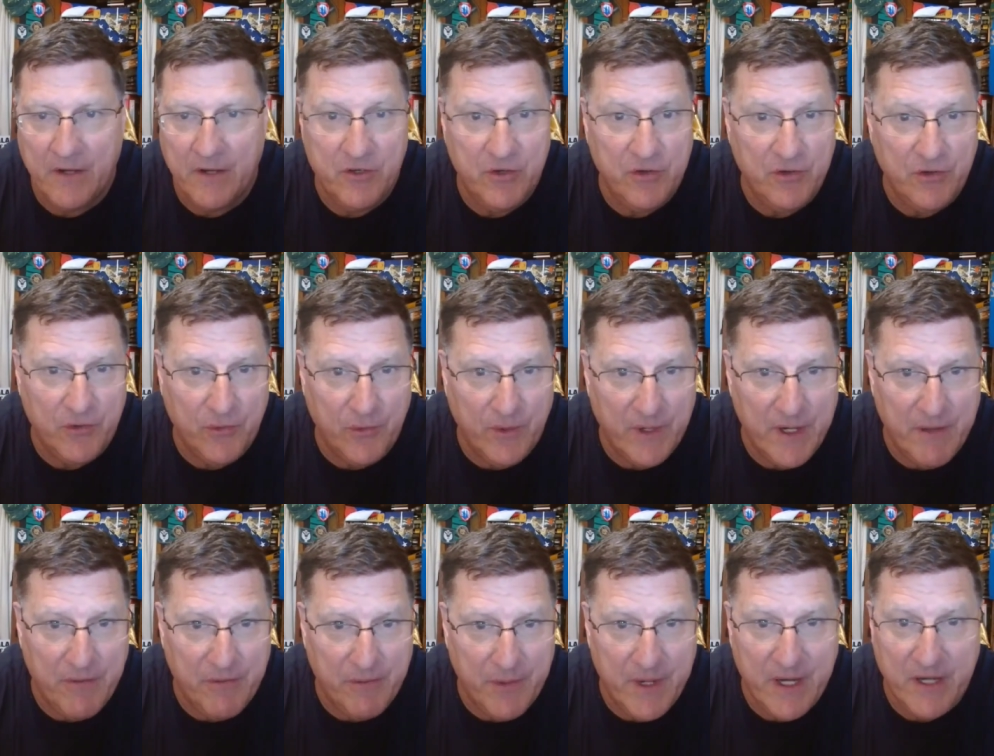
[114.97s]
on June
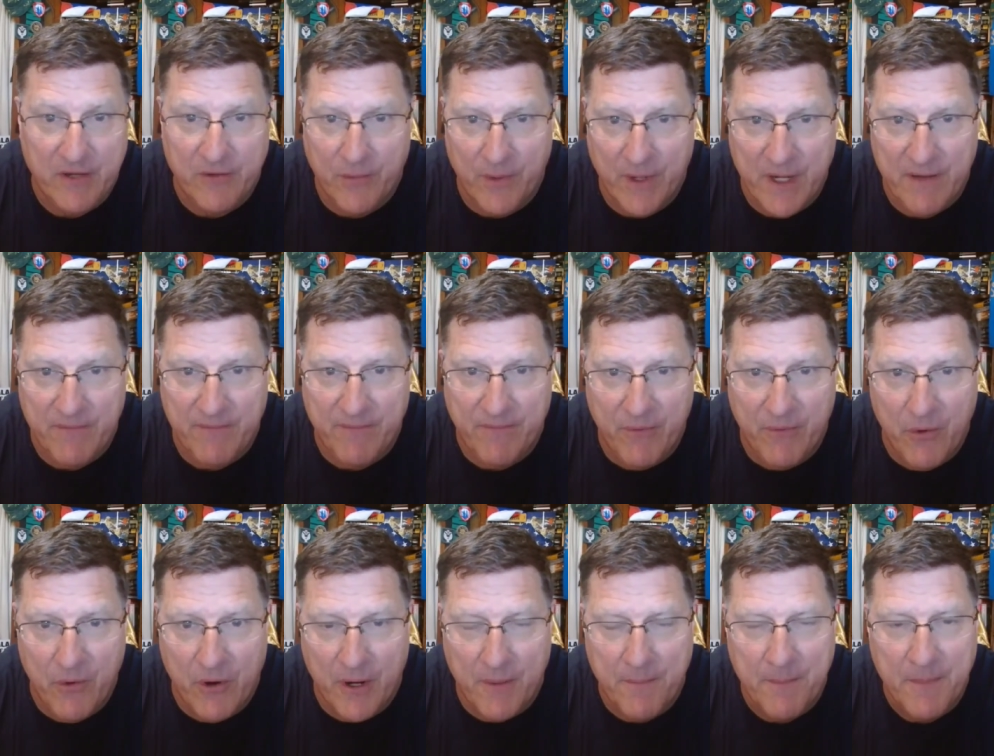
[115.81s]
23,
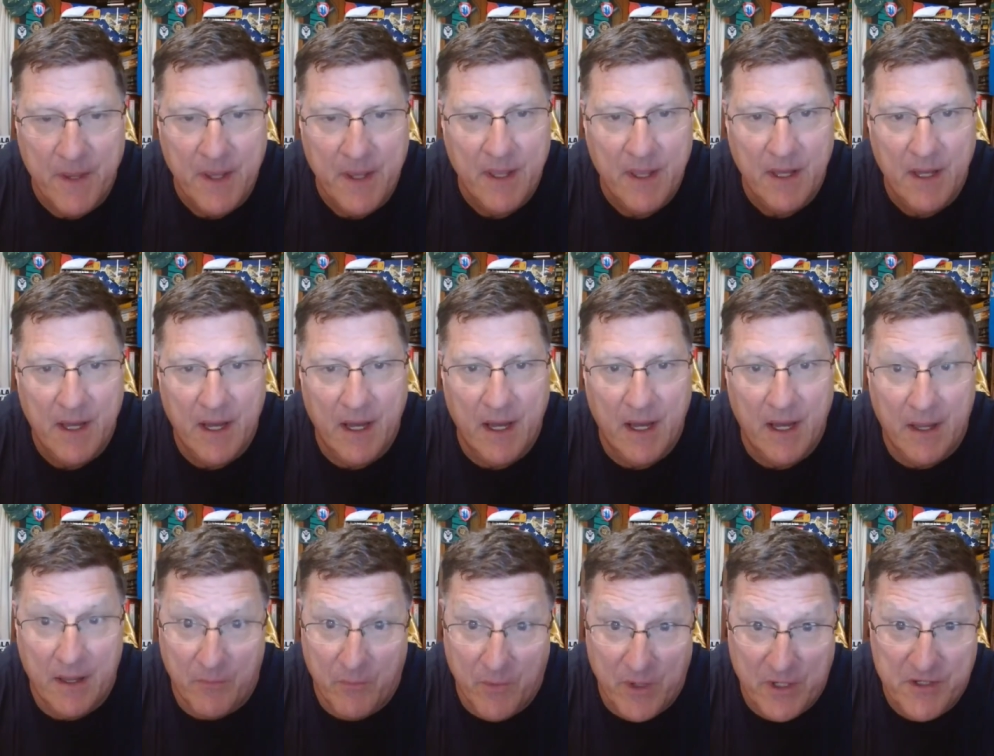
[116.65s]
24
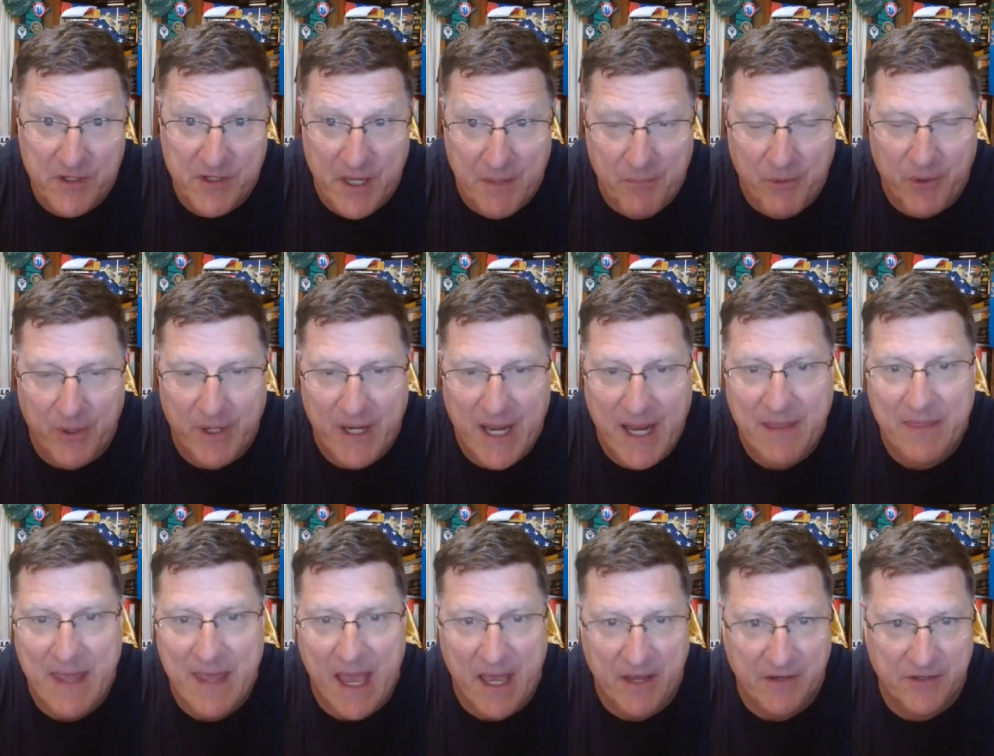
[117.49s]
uh, in which they
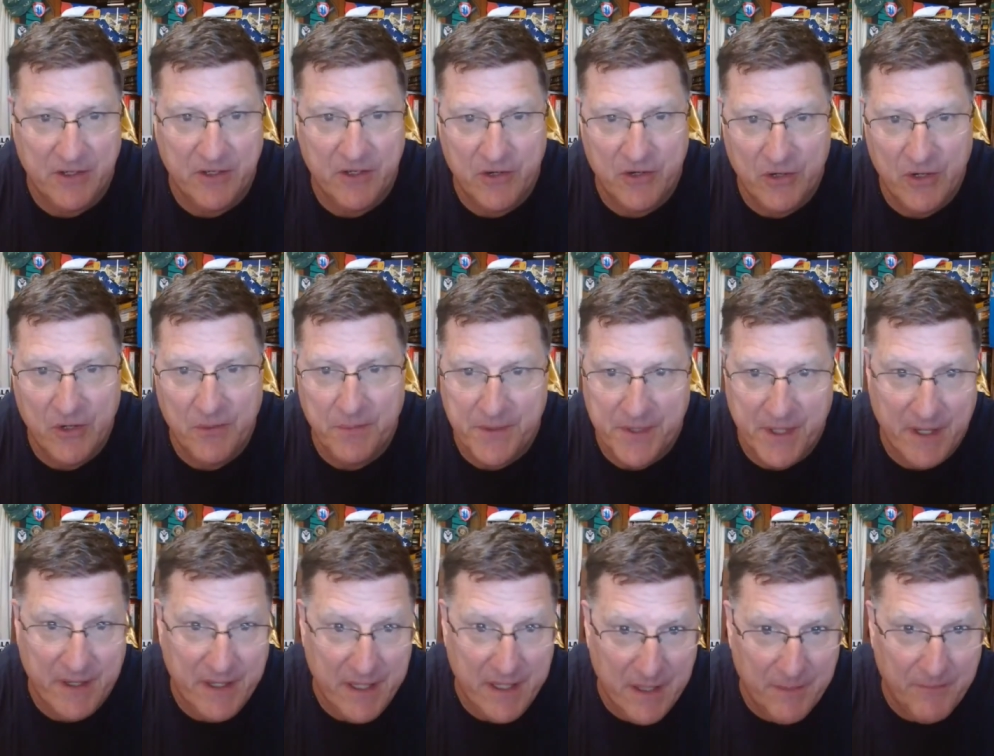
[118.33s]
put 8,000
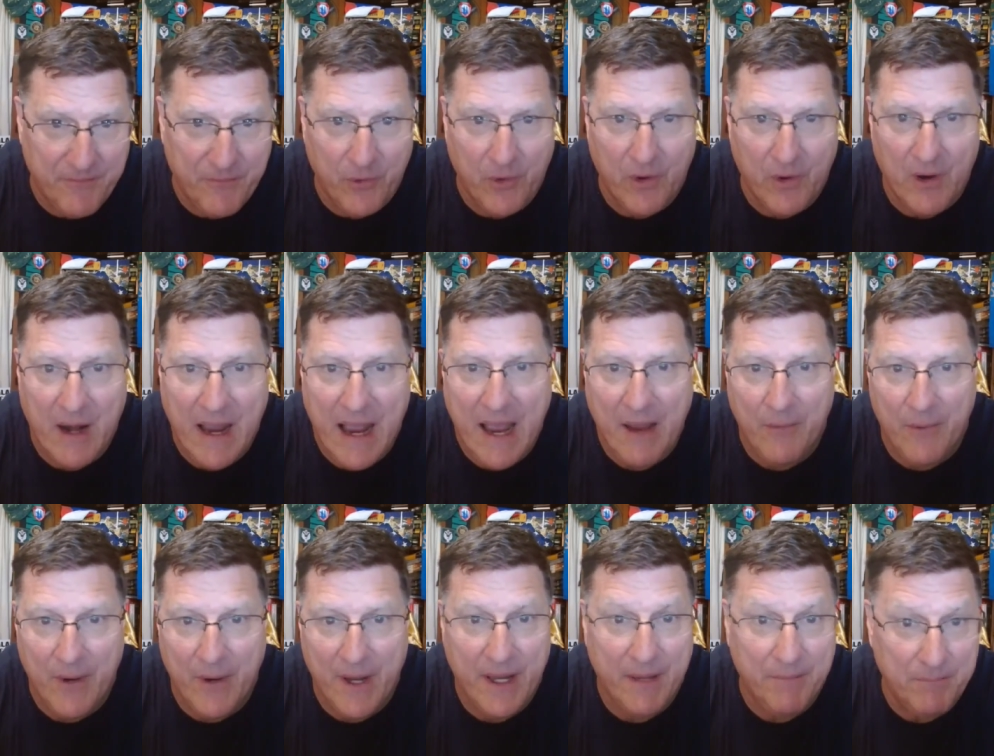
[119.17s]
troops on the M4
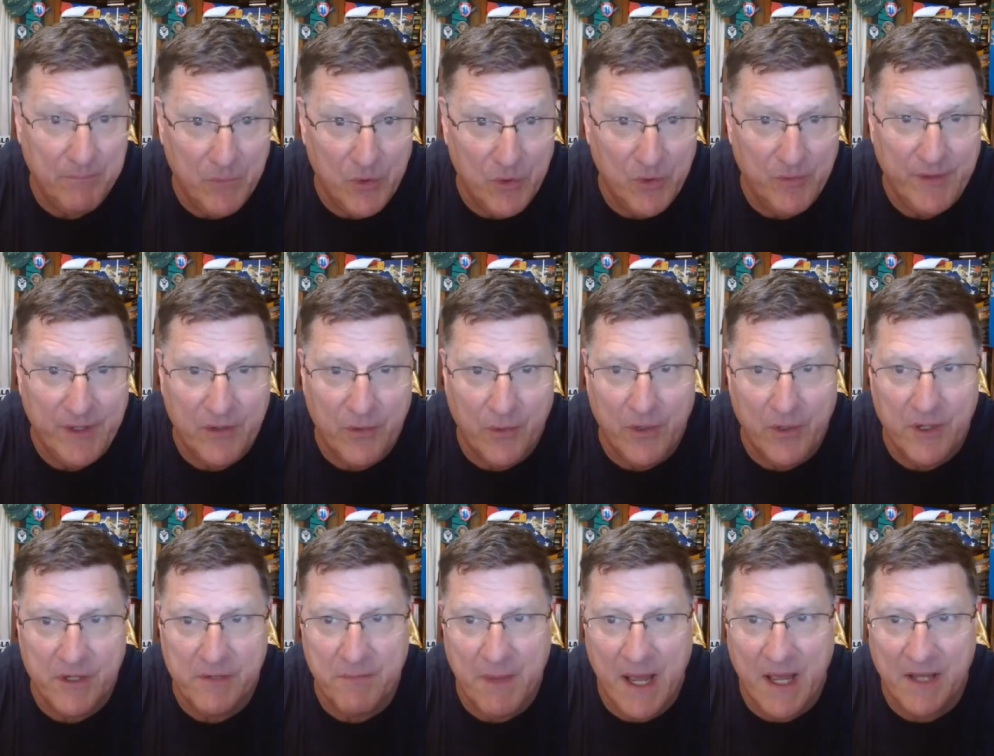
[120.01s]
highway
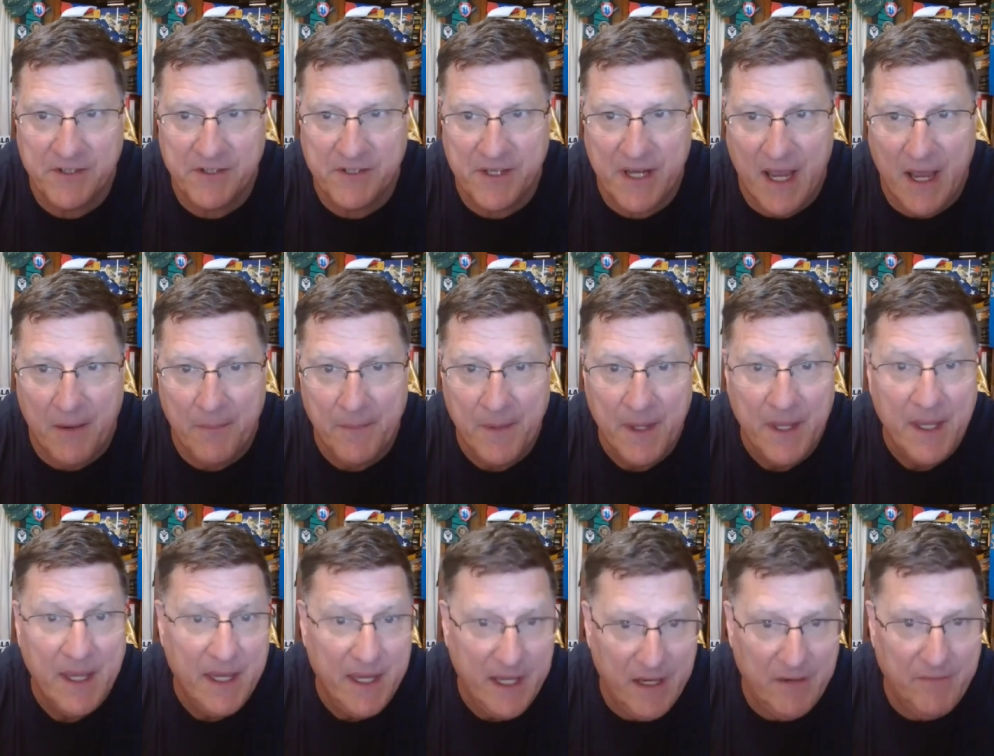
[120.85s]
moving towards Moscow.